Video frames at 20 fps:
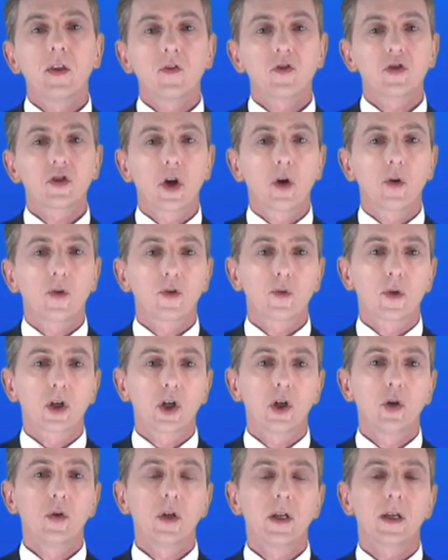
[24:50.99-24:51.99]
This shows you
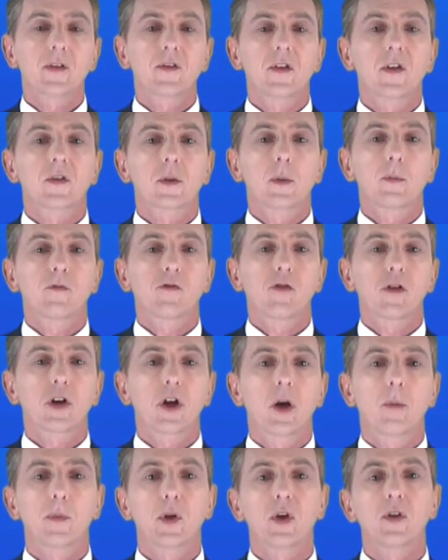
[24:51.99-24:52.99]
a cooling system for
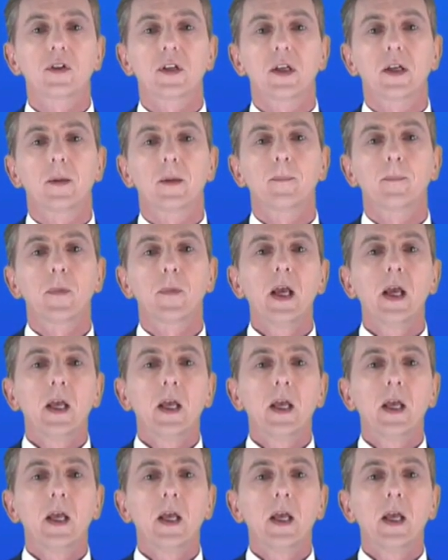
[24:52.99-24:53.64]
a computer.